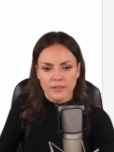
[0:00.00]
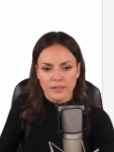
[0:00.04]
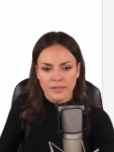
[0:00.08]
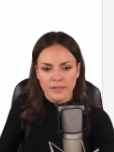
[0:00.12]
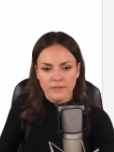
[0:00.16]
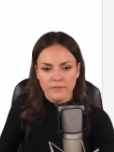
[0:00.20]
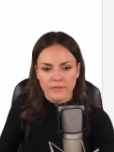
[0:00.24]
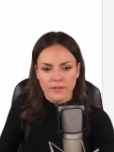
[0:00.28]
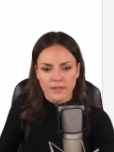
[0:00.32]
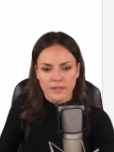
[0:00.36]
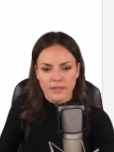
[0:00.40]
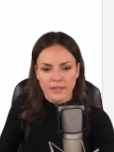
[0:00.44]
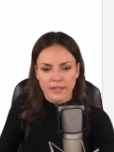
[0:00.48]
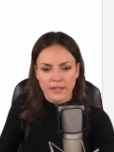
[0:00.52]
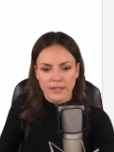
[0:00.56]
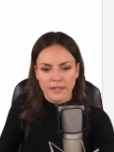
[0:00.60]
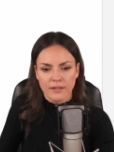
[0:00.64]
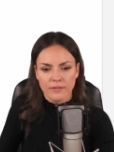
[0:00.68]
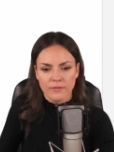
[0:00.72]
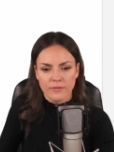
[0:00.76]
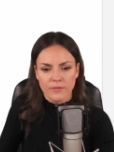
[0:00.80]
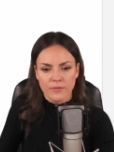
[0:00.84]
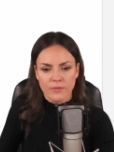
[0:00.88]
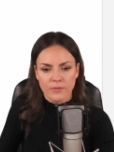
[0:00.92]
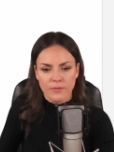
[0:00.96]
leave the
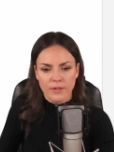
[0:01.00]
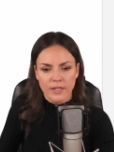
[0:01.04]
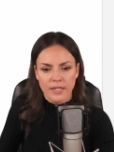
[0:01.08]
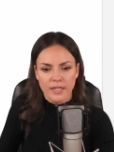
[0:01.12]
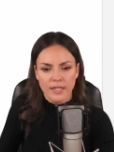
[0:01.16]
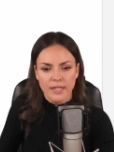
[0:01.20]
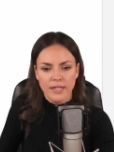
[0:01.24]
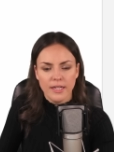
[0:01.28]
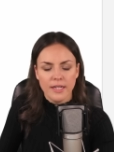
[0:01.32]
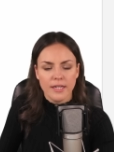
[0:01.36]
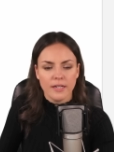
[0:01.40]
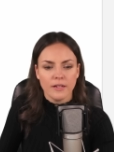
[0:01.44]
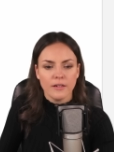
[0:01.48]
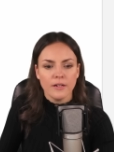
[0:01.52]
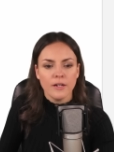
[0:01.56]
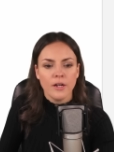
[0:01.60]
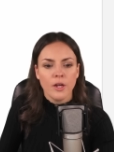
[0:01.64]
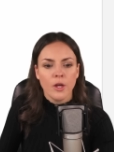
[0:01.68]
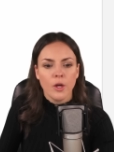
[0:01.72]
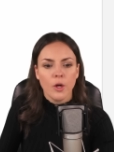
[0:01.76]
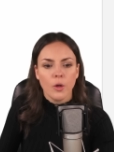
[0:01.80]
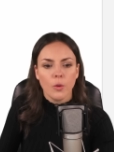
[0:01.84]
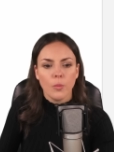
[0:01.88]
negative three here,